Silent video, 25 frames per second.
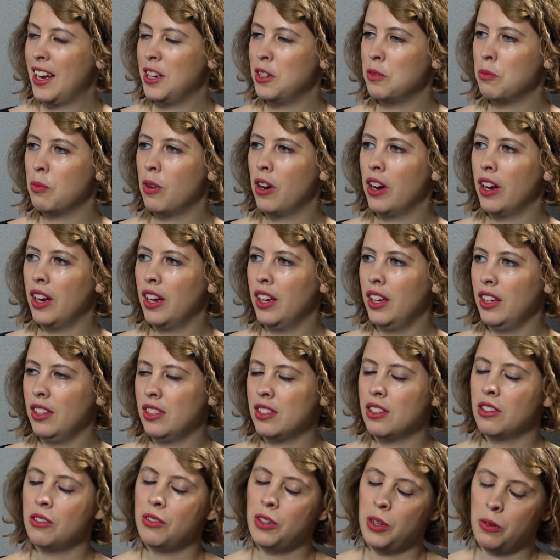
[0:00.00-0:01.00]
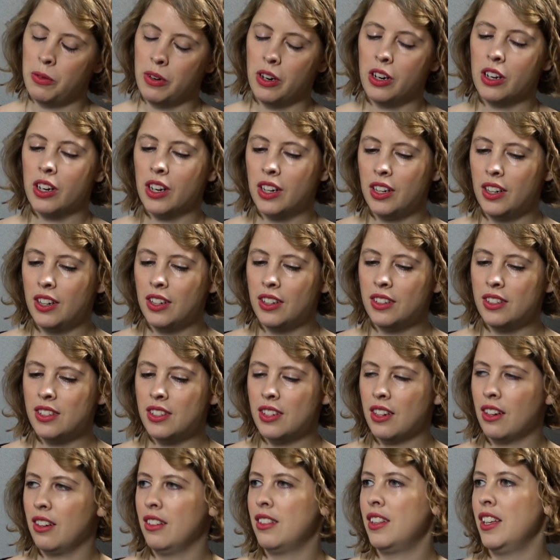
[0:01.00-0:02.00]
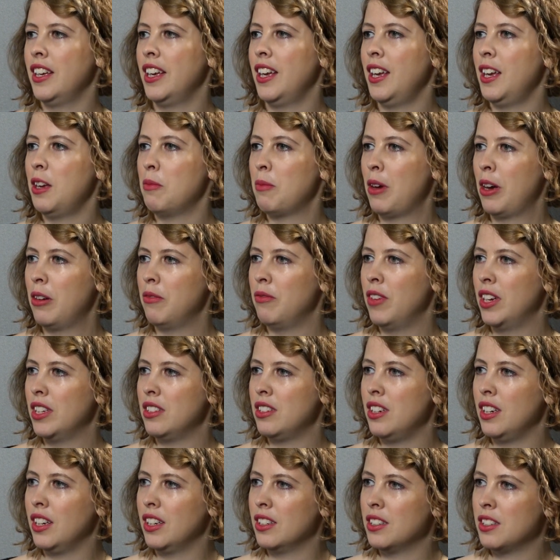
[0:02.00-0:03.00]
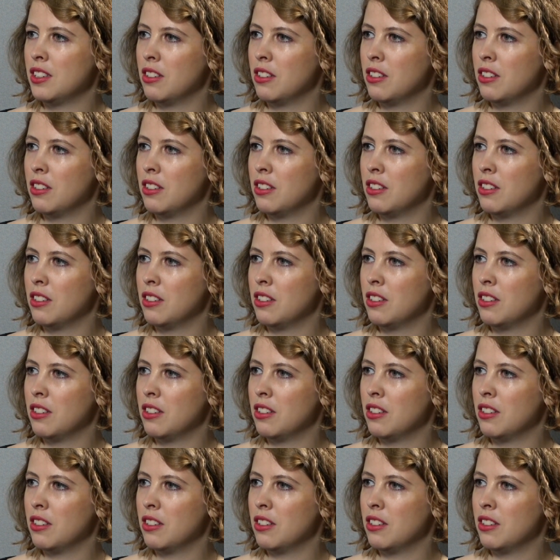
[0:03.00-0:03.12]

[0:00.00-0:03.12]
And why, so if you are going to start thinking about investing in